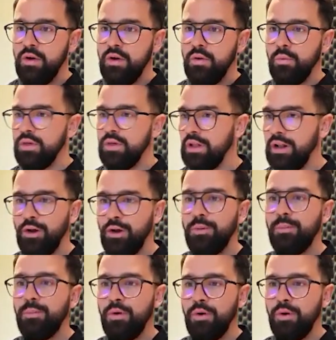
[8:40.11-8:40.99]
with a
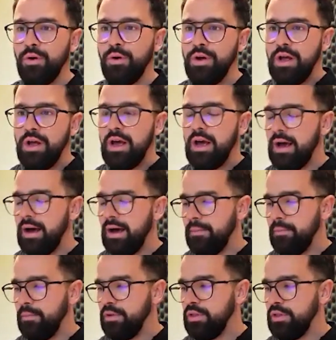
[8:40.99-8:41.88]
lot
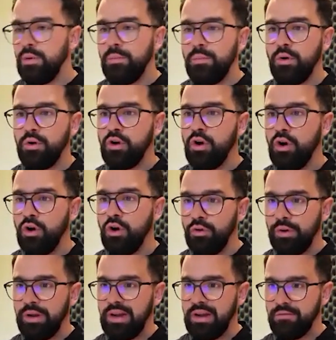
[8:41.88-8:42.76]
more
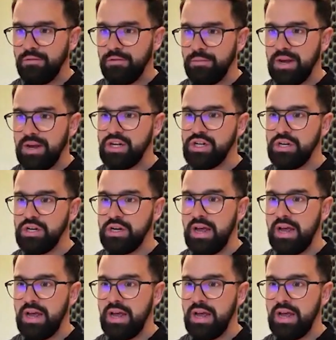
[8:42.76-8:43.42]
concrete information,